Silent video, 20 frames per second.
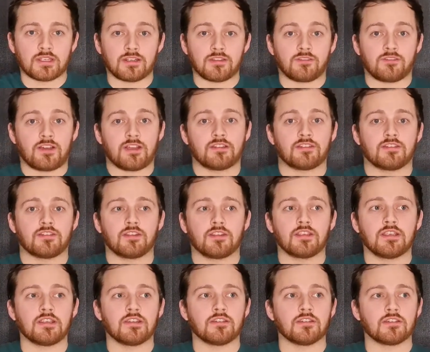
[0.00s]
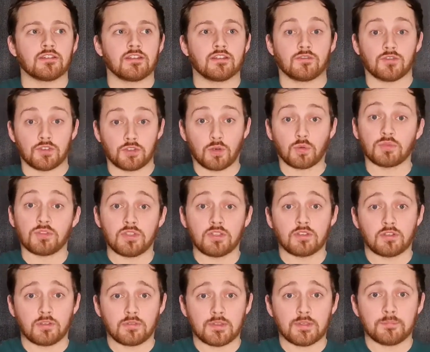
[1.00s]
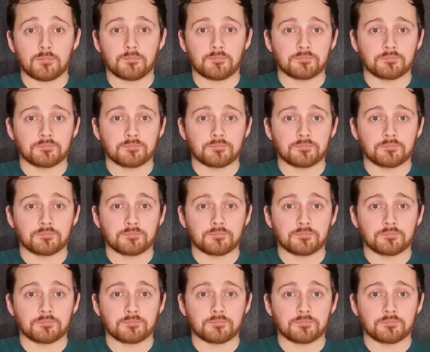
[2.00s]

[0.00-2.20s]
it faster is the saltiness of it.